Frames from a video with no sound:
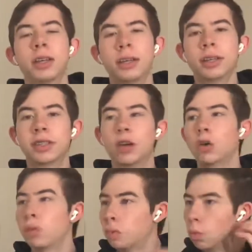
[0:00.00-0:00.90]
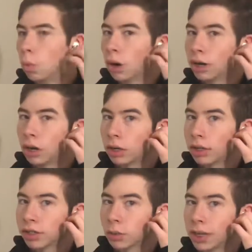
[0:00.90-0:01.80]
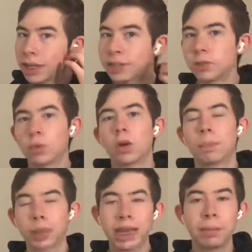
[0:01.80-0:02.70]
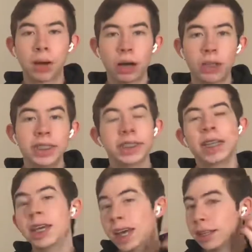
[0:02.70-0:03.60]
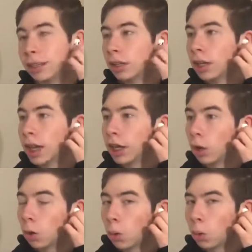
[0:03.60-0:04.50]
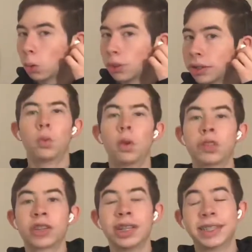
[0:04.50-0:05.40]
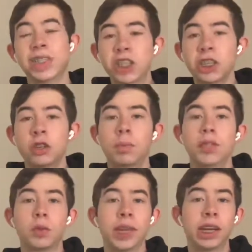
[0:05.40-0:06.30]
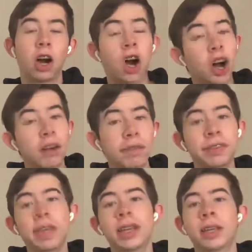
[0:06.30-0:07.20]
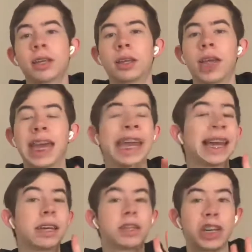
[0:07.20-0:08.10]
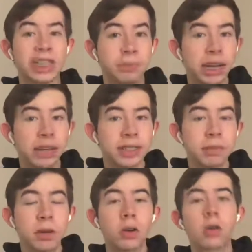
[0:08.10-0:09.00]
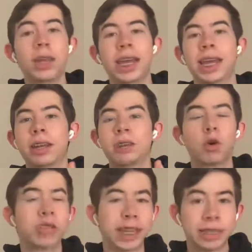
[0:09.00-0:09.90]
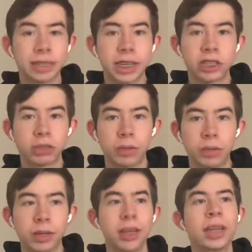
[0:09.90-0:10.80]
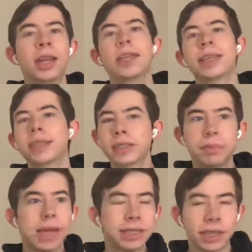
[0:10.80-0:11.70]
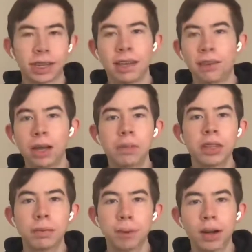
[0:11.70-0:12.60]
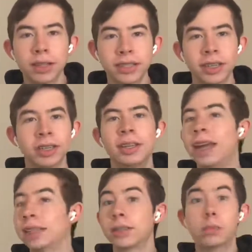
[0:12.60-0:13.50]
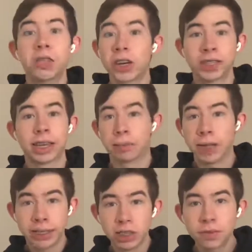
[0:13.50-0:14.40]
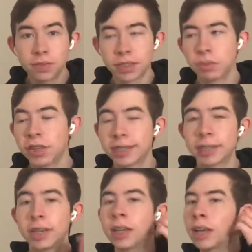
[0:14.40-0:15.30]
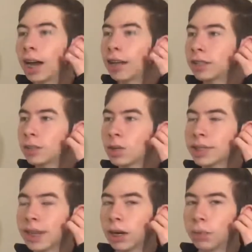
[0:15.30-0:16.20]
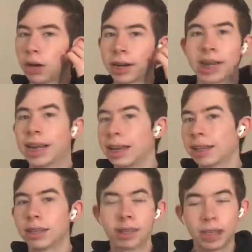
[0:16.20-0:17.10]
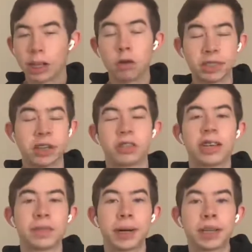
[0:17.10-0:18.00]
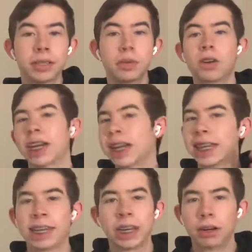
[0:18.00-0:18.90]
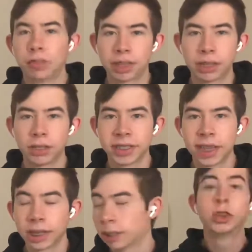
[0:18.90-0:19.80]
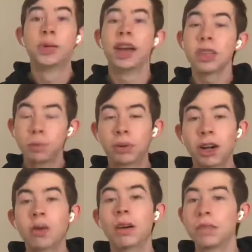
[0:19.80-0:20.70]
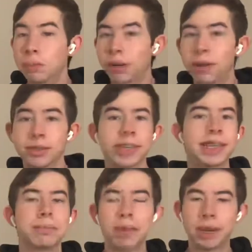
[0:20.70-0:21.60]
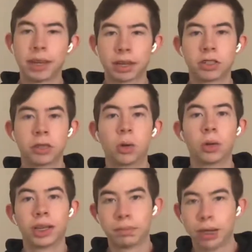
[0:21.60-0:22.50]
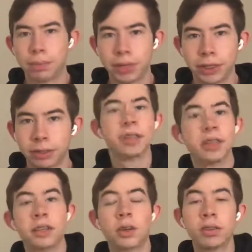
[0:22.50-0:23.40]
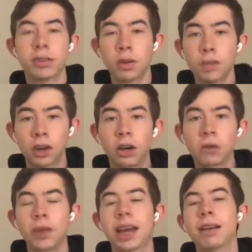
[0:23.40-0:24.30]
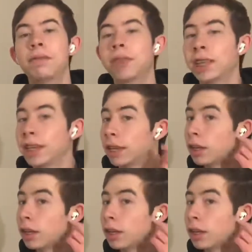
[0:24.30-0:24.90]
So one squeeze will play pause, and a hold will transition you between off and transparency mode and noise cancellation mode. This is amazing. If I'm on the bus and someone tries to get my attention for some reason, I can squeeze the AirPod and it goes into transparency mode and I can hear everything they're saying. So another pro of the pros is media control, in my opinion. So far we have the